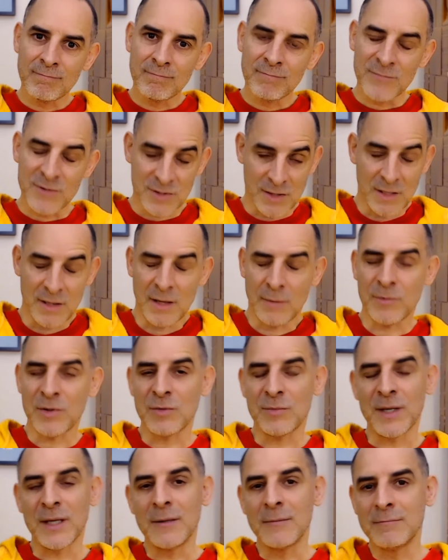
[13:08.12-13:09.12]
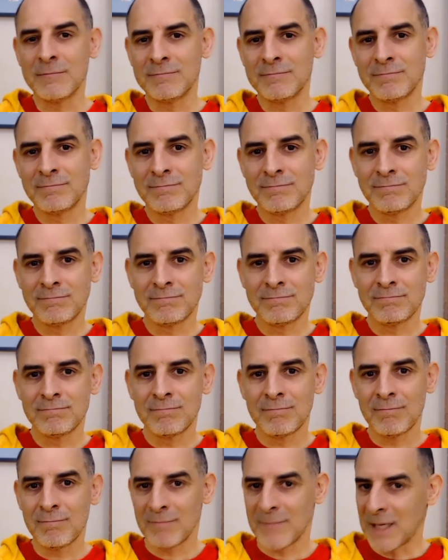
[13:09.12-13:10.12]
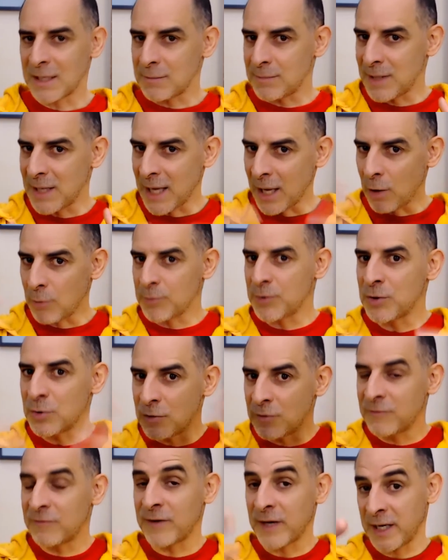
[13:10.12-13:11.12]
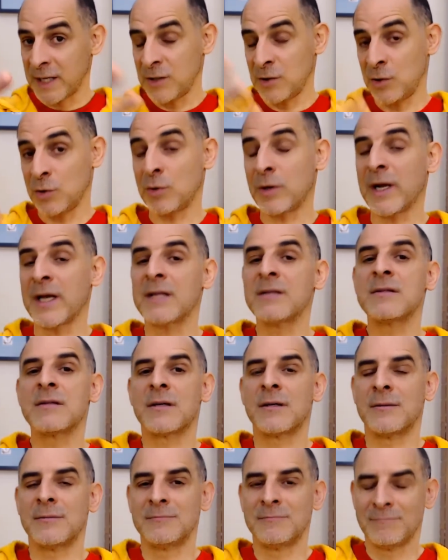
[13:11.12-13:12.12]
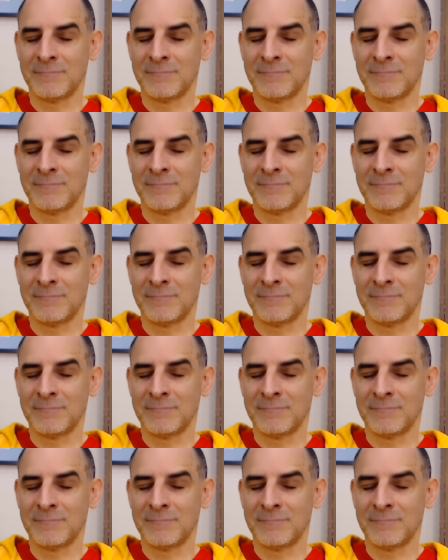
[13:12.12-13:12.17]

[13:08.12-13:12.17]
Send them to me. Let me help you find your answer.